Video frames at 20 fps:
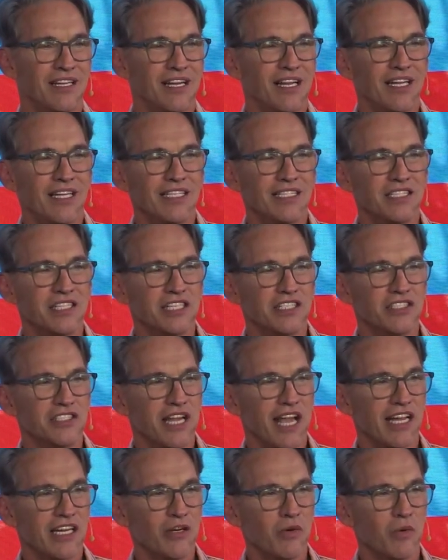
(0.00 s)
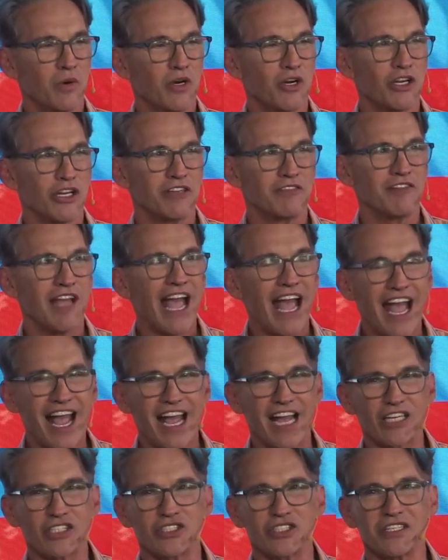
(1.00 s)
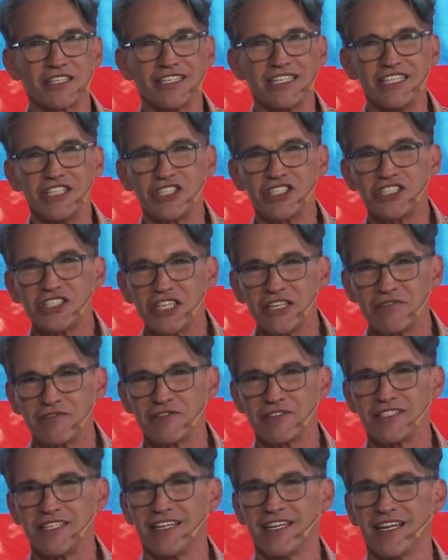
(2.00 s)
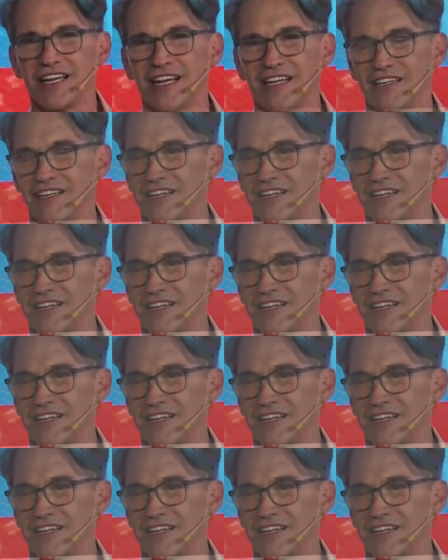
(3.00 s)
Is the shadow work of actually shifting our